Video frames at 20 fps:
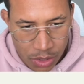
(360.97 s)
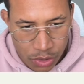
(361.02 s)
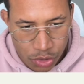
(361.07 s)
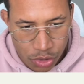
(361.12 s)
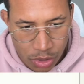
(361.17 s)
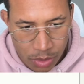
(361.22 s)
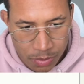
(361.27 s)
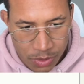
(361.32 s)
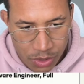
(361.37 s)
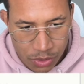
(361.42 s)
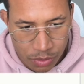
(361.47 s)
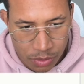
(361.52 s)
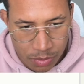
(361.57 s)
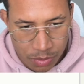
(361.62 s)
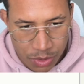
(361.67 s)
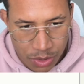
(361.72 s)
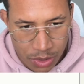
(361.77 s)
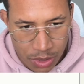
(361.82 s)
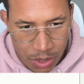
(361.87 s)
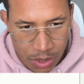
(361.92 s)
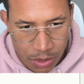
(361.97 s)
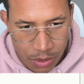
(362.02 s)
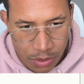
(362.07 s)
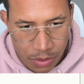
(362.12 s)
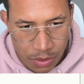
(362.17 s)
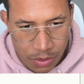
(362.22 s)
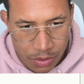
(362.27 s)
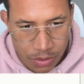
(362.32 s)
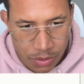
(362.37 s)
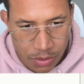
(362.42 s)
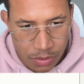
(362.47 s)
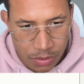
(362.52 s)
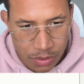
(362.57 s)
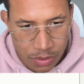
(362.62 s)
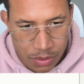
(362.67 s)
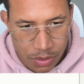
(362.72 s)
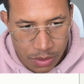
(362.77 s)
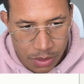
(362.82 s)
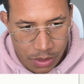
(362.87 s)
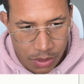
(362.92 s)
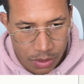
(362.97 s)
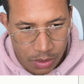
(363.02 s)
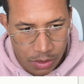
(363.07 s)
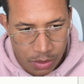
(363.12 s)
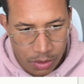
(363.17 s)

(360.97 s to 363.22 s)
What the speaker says: job description here, as you can see,